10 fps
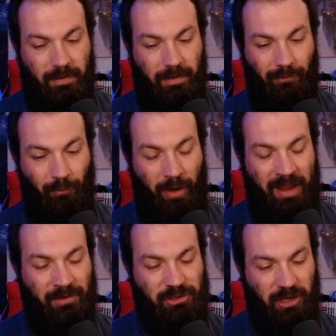
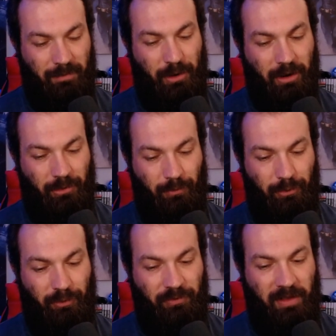Reva jumping on the
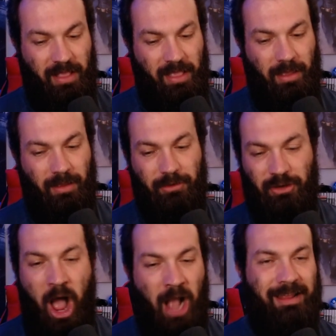roof,
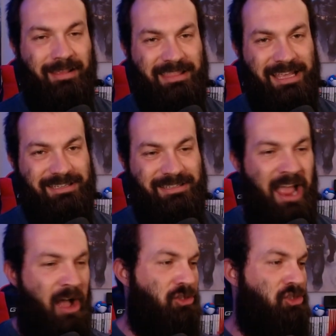knocking things
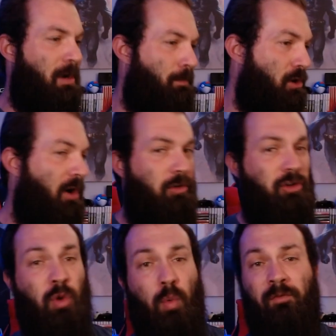down, jumping over,
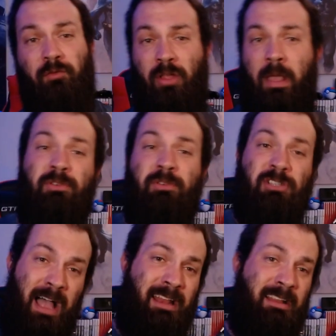doing flips,
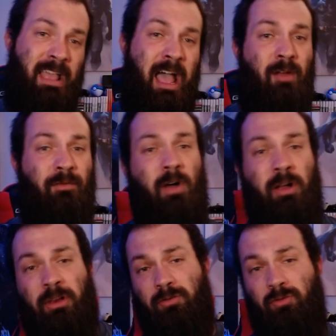sliding down,
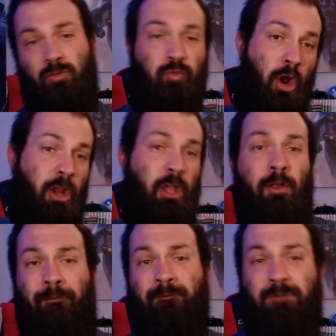fucking running on
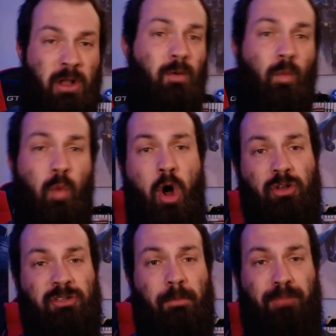the fucking
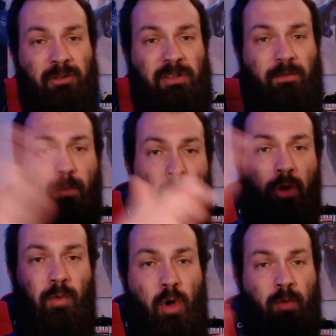walls and bouncing from wall to
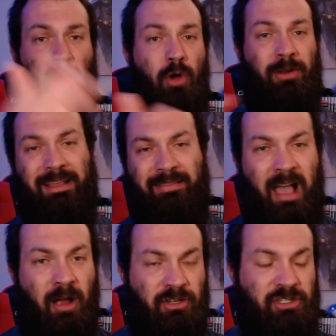wall to wall to get
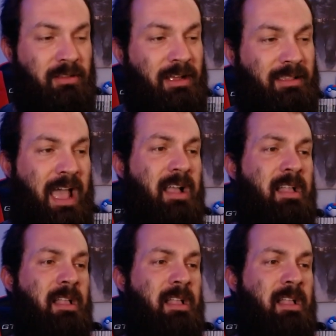down and shit like that.